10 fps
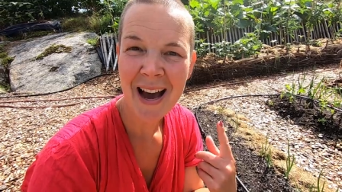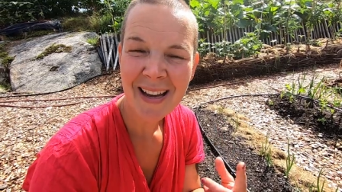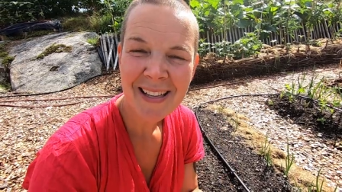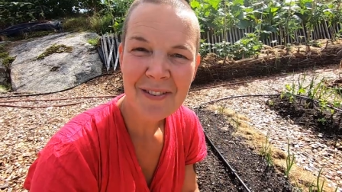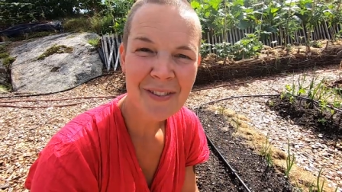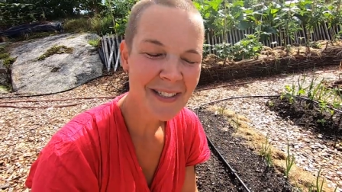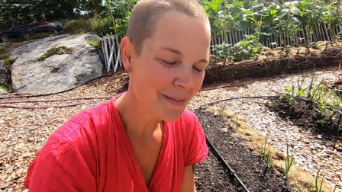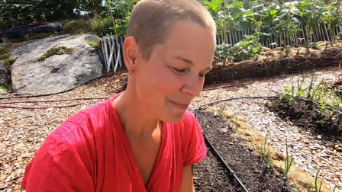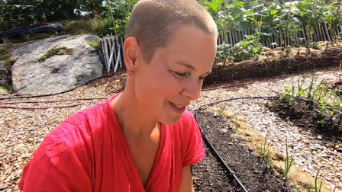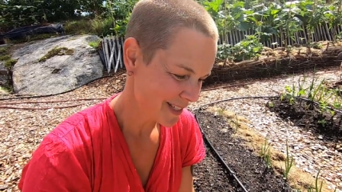eye
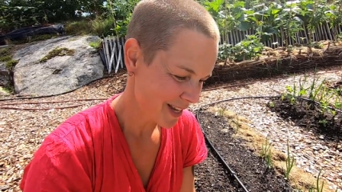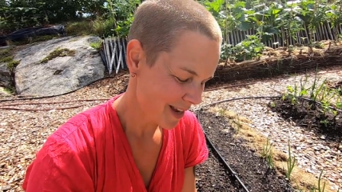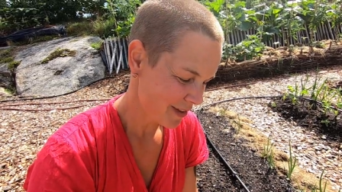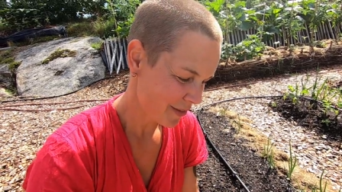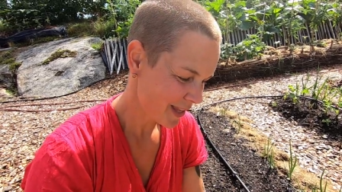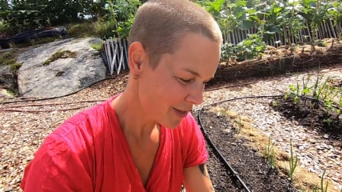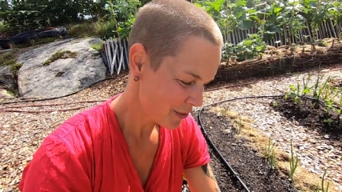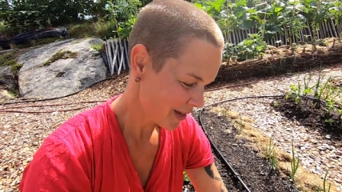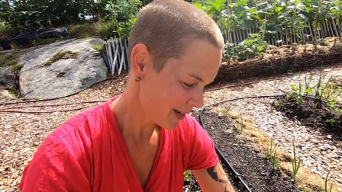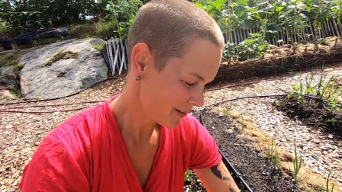even but I, I, think
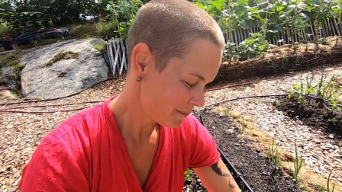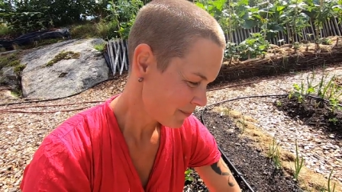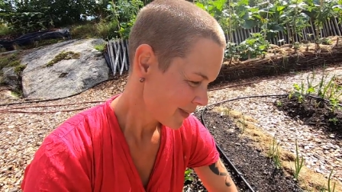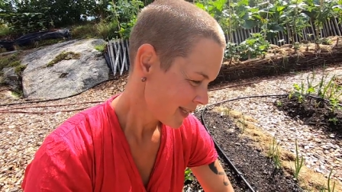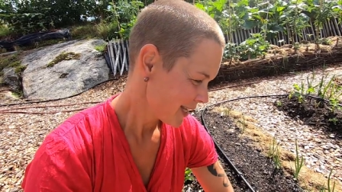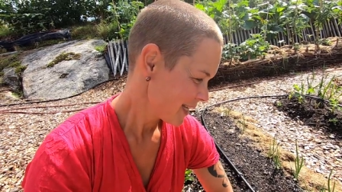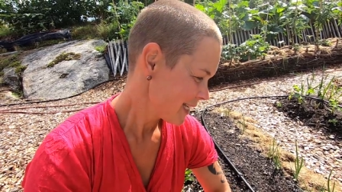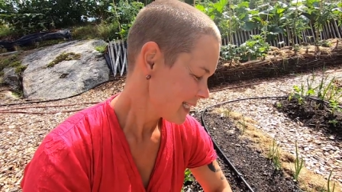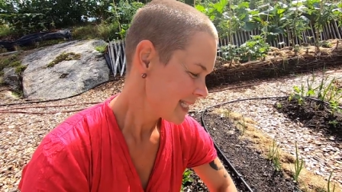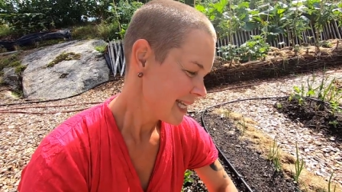you can
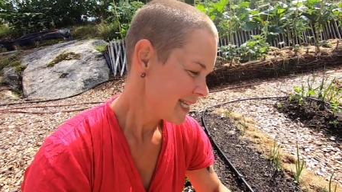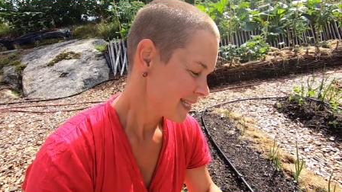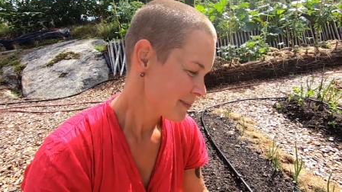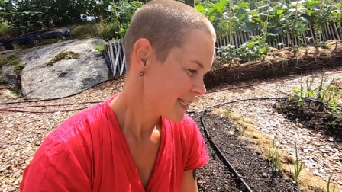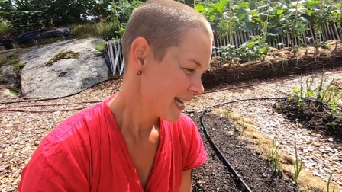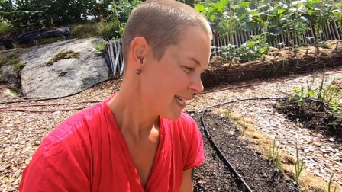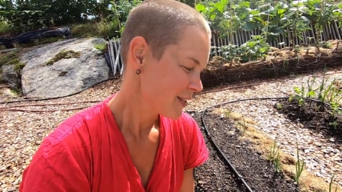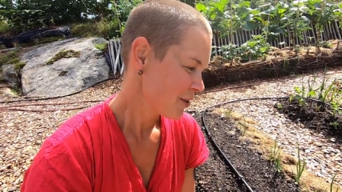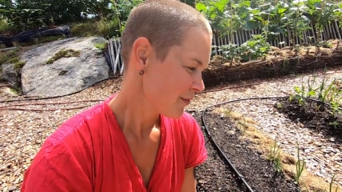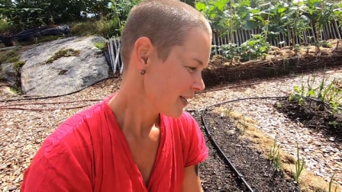see some
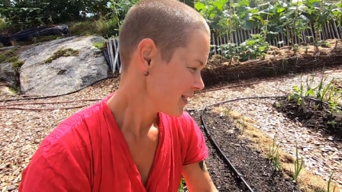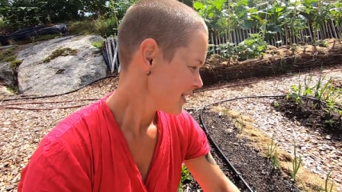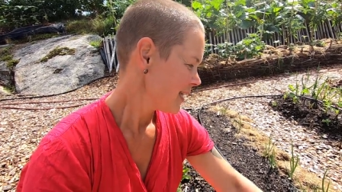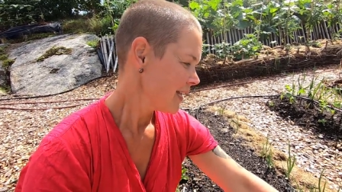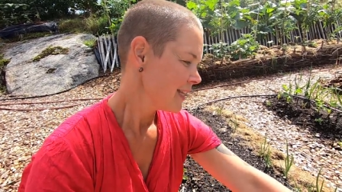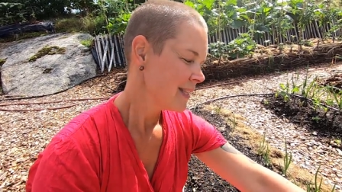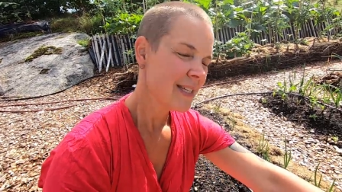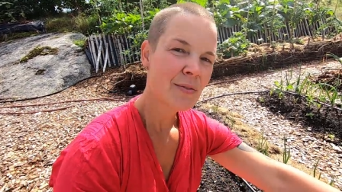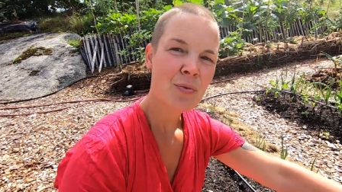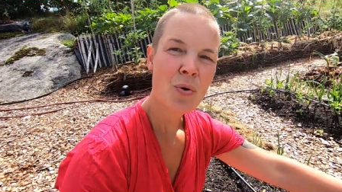signs of it in
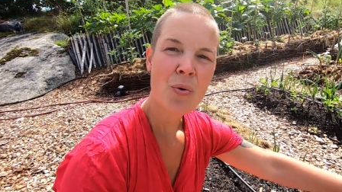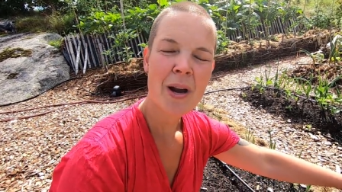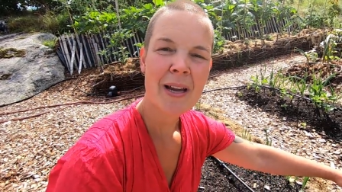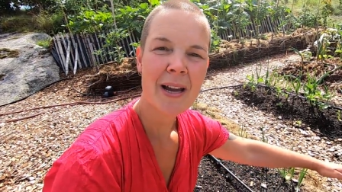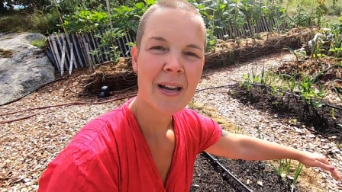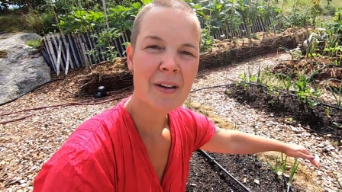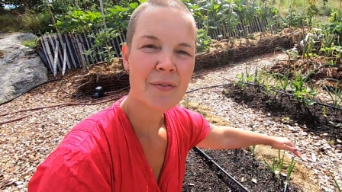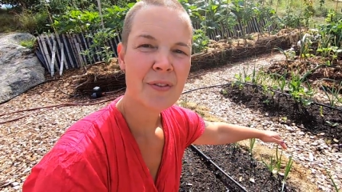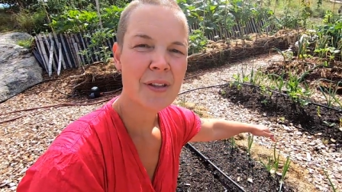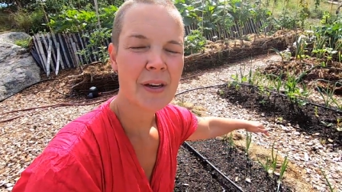this row I
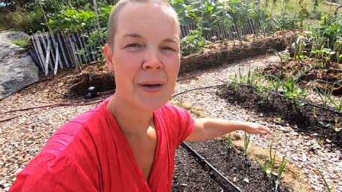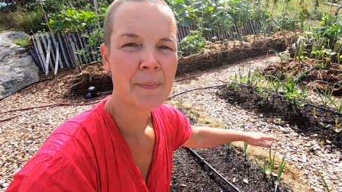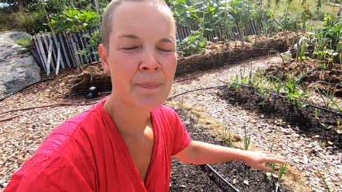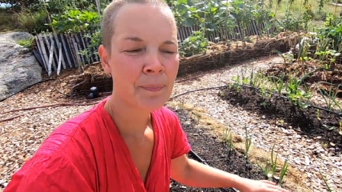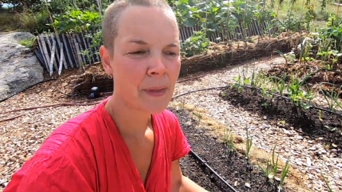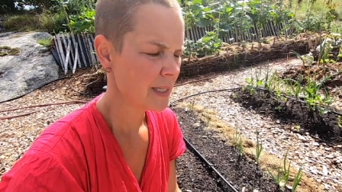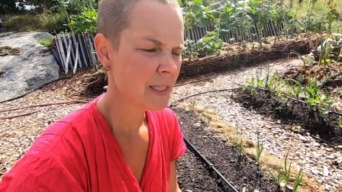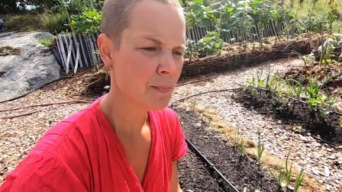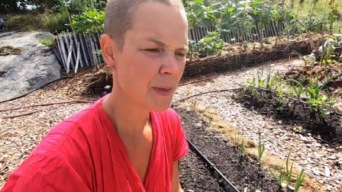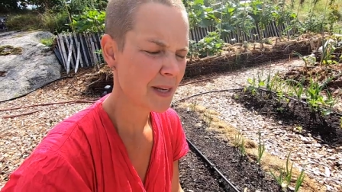have the is
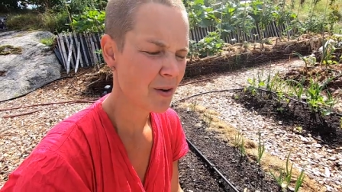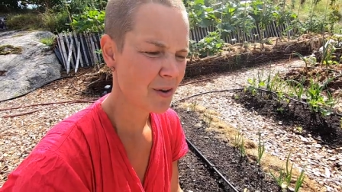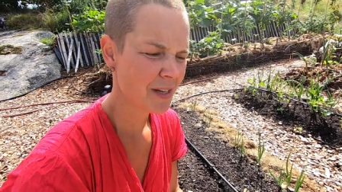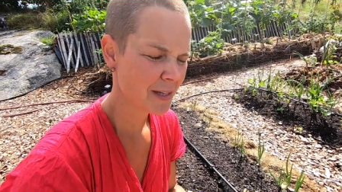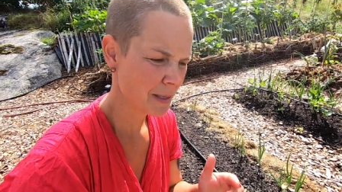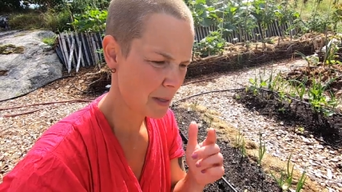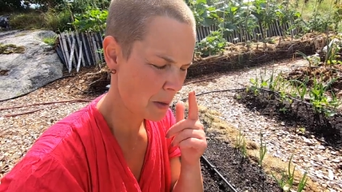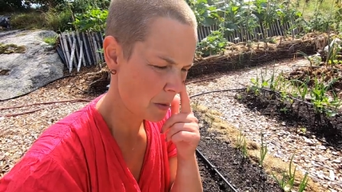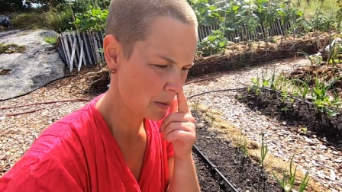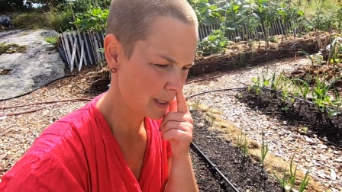it spring onion
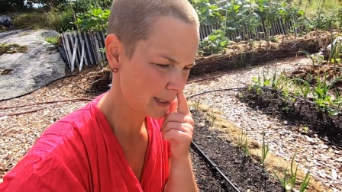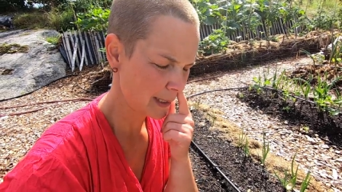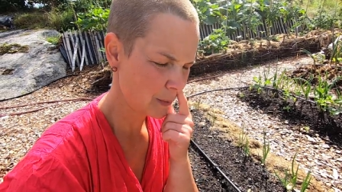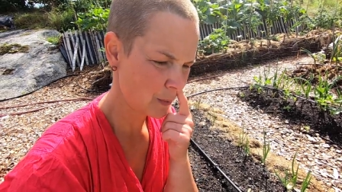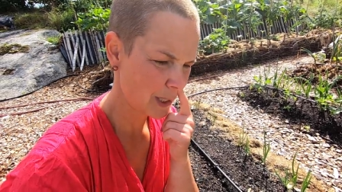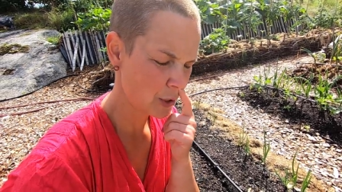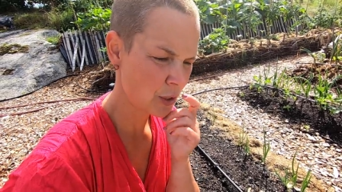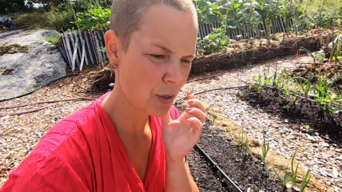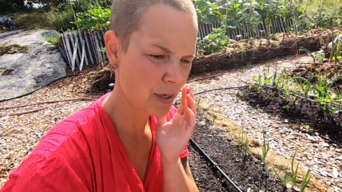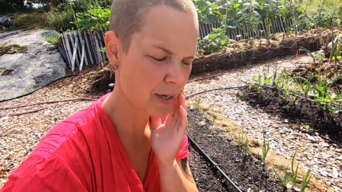or is it
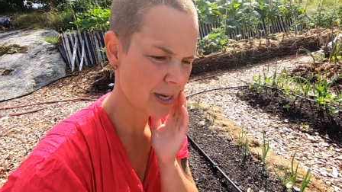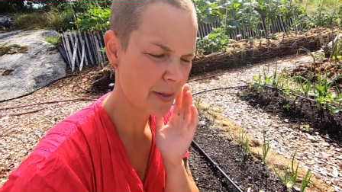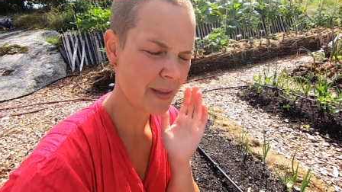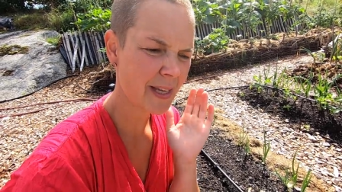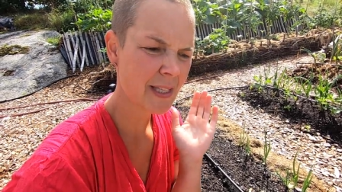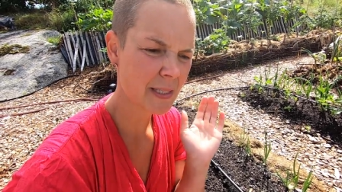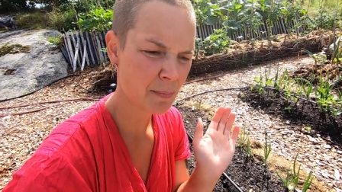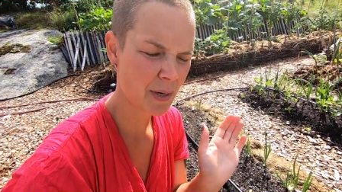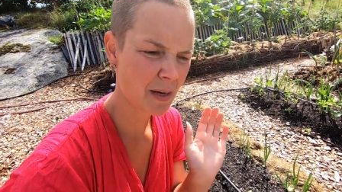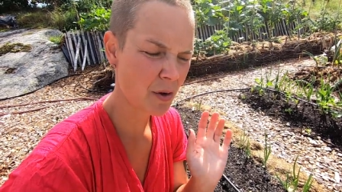Welsh onion I think it's
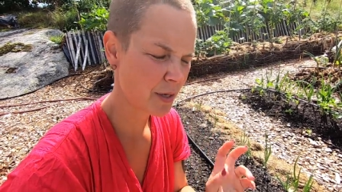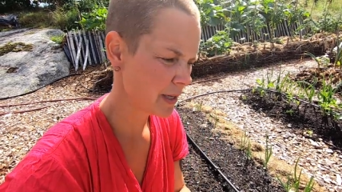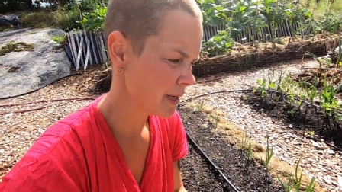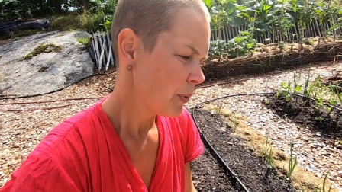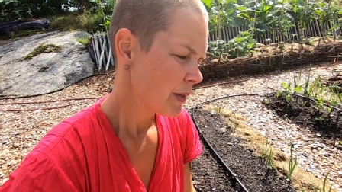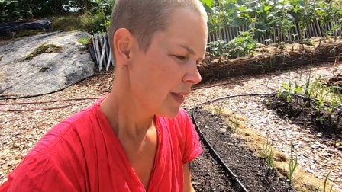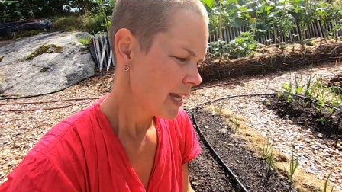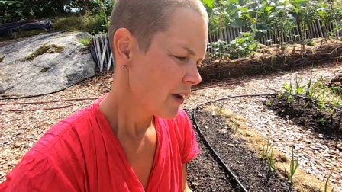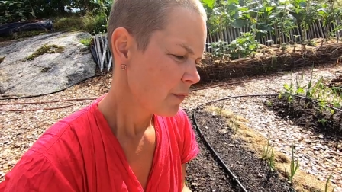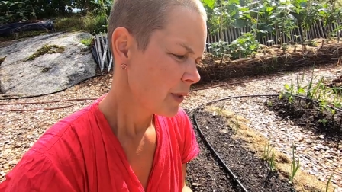spring onion but
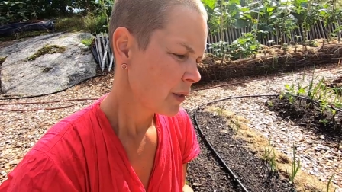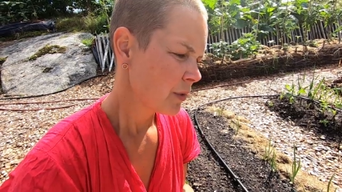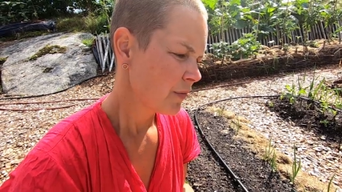they have been